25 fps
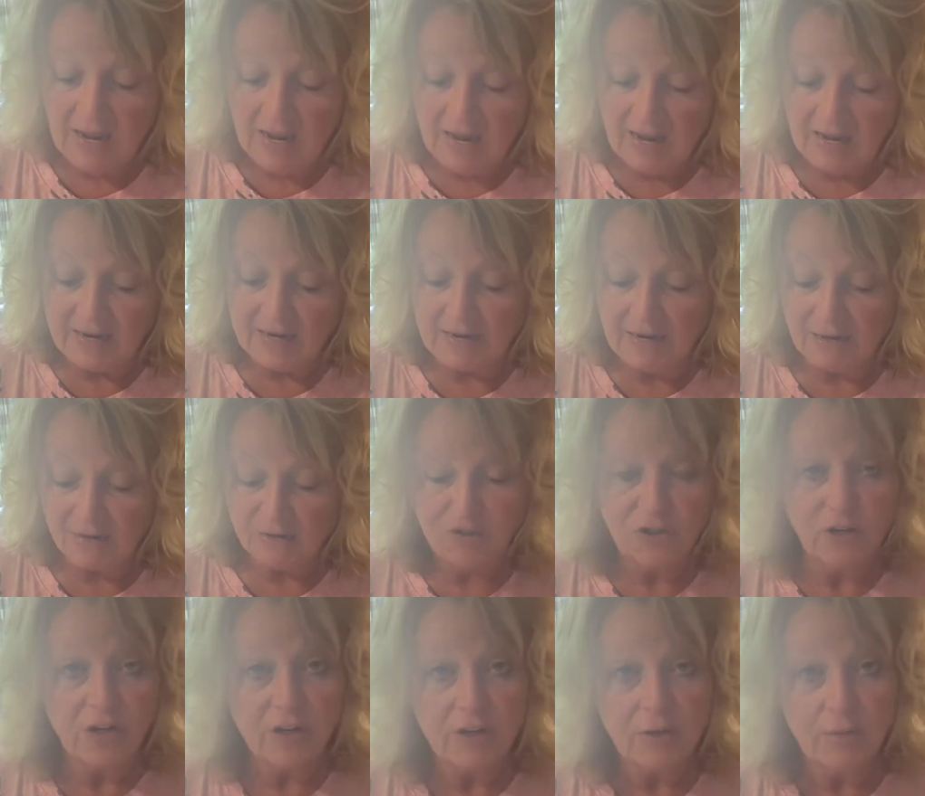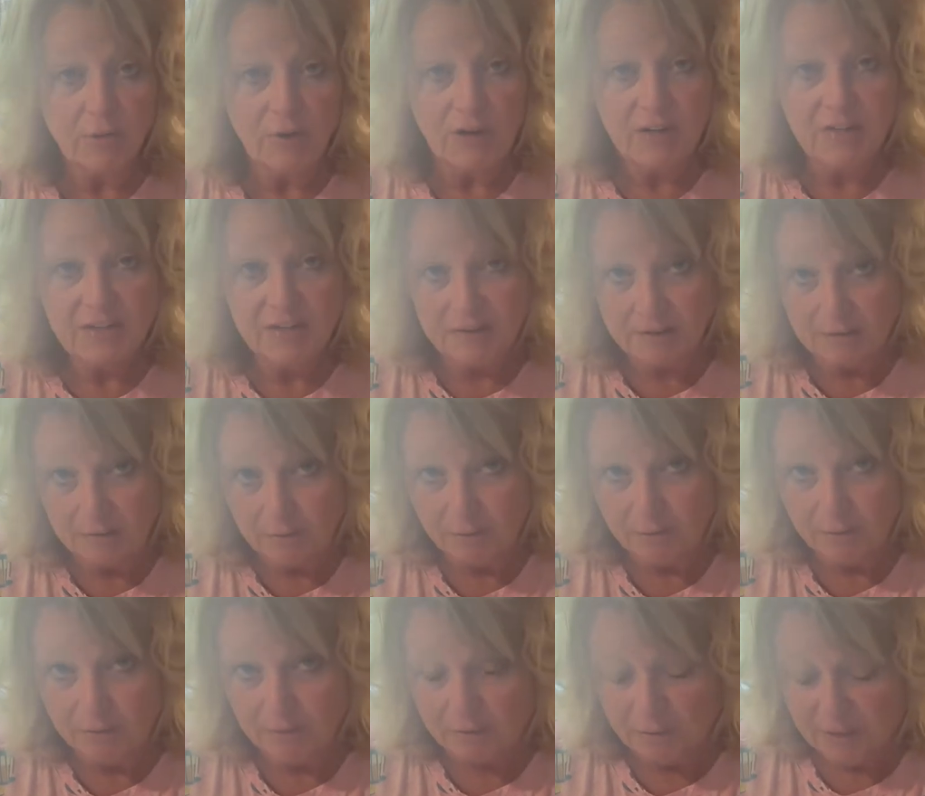And I'll show you the rest of the
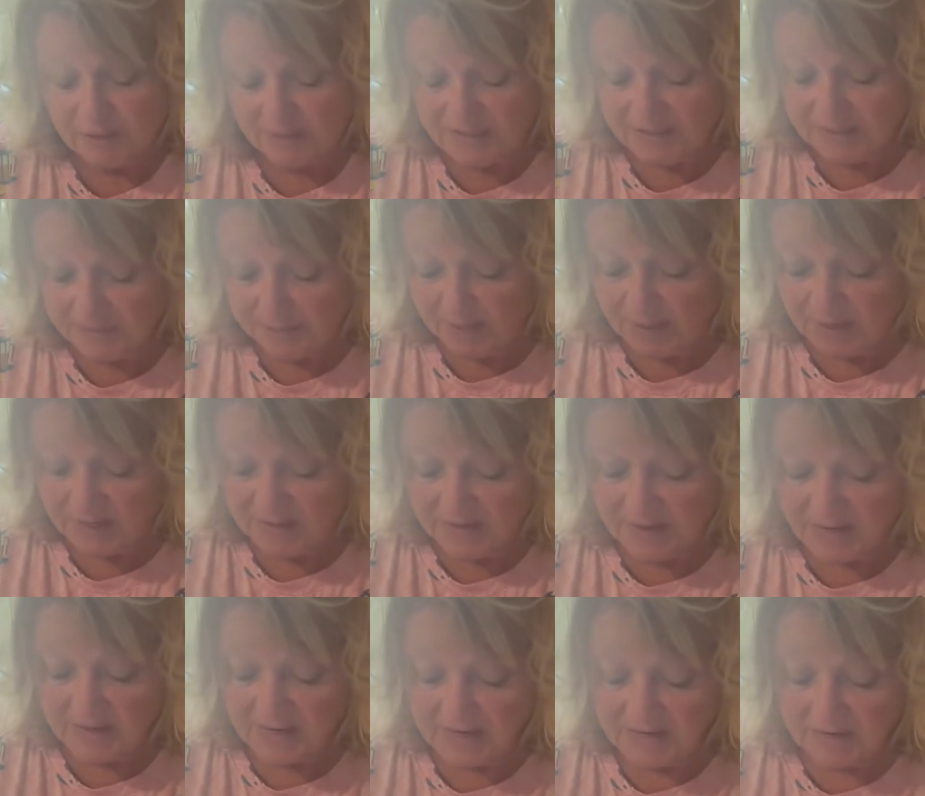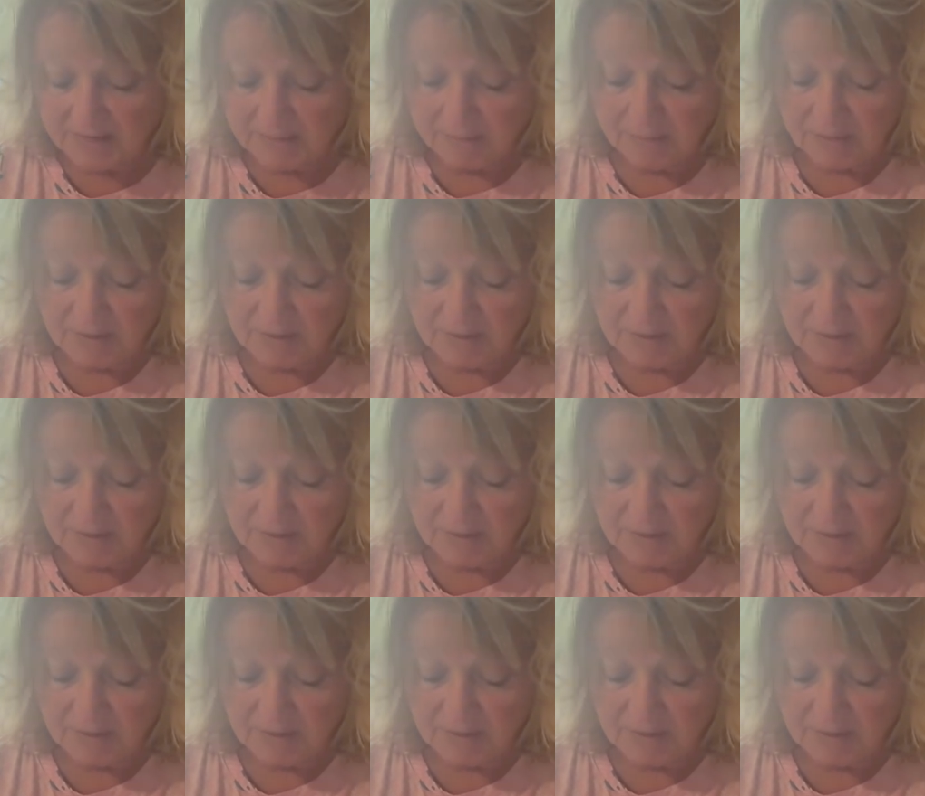recipe then.